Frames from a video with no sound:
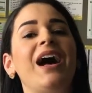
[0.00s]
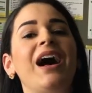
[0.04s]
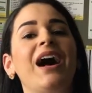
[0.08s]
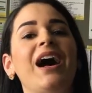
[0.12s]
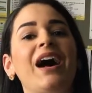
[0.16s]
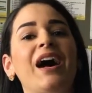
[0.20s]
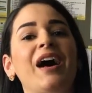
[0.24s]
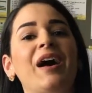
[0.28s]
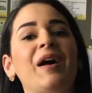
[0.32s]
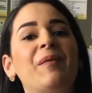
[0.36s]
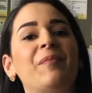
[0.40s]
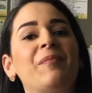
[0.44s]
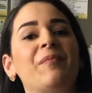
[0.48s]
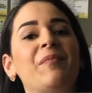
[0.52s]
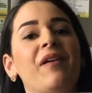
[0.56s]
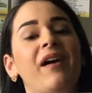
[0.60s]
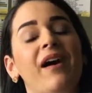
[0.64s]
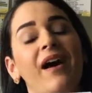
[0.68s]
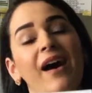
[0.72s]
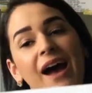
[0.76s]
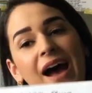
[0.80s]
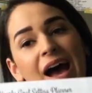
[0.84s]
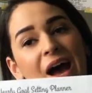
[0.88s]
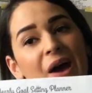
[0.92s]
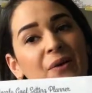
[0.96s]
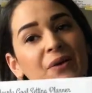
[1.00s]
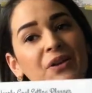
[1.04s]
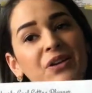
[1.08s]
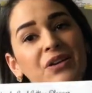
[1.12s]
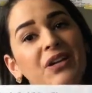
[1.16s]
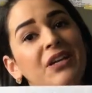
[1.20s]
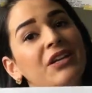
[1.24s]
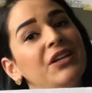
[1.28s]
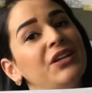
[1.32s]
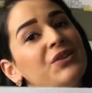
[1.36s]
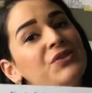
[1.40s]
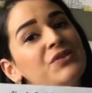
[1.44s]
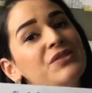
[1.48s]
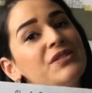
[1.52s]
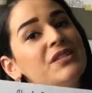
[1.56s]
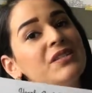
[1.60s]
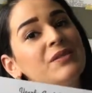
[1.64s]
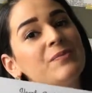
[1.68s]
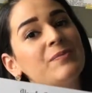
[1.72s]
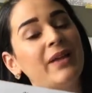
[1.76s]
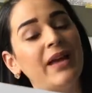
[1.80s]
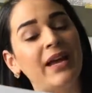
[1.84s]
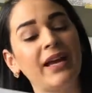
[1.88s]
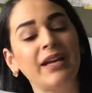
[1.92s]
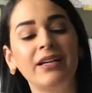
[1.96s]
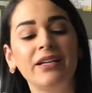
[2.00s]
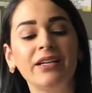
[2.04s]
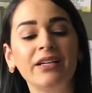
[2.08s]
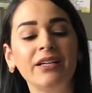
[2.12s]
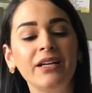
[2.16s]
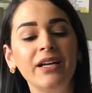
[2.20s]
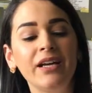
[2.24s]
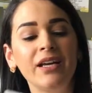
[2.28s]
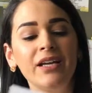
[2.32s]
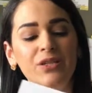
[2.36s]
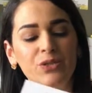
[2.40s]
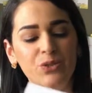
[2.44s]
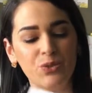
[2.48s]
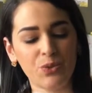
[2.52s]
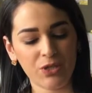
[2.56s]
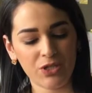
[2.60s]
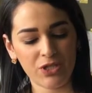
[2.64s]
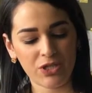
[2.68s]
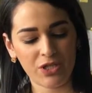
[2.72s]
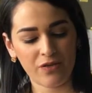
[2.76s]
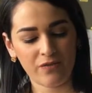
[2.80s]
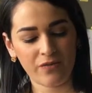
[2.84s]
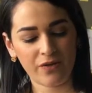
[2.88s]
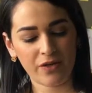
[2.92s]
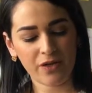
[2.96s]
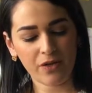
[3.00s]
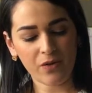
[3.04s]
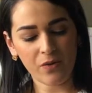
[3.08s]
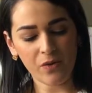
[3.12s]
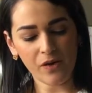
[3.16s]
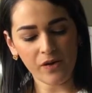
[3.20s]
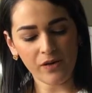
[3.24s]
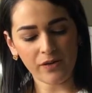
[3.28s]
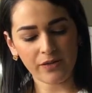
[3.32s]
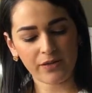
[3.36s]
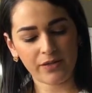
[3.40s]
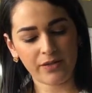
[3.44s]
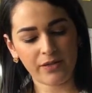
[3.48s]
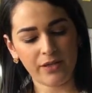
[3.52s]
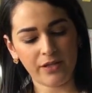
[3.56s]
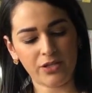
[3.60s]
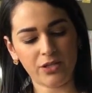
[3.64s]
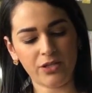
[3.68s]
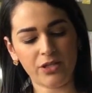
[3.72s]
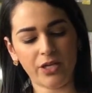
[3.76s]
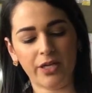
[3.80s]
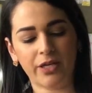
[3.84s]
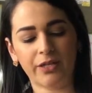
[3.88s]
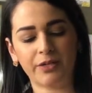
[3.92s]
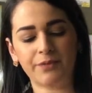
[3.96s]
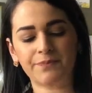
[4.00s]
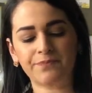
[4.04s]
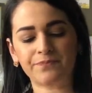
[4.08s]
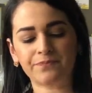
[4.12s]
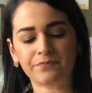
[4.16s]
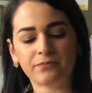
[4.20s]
how you can use this planner to achieve your goals this year.